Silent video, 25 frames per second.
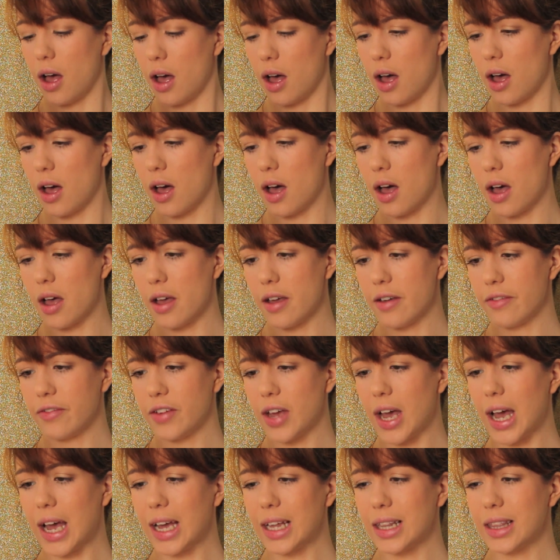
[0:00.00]
I've
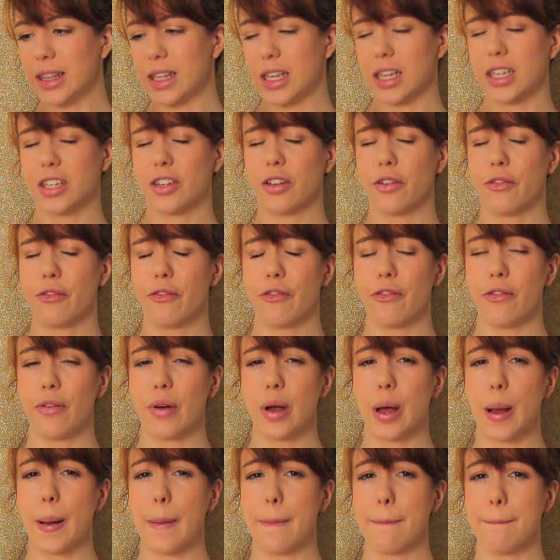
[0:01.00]
had this
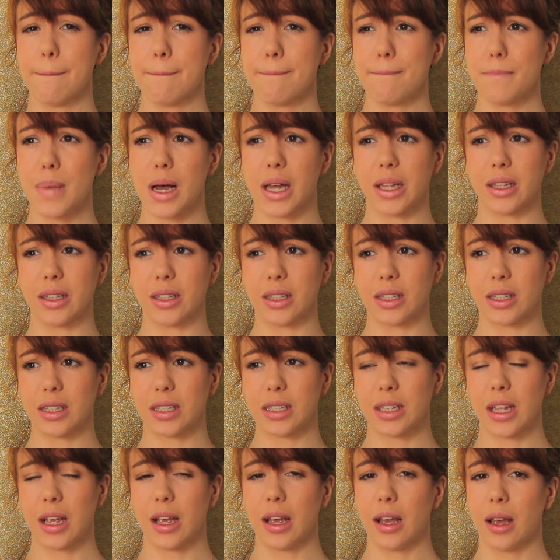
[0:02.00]
for
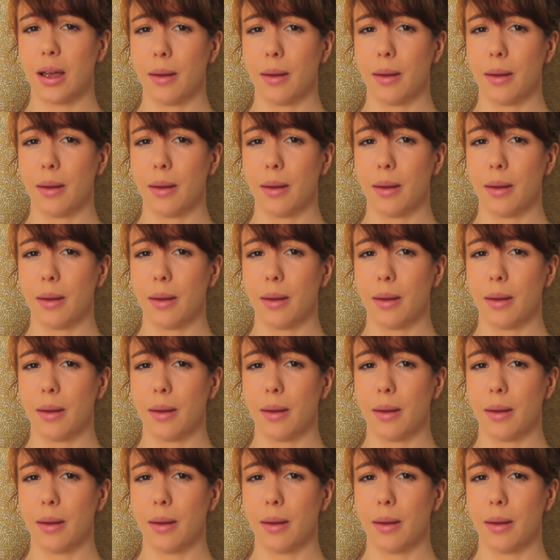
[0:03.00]
months,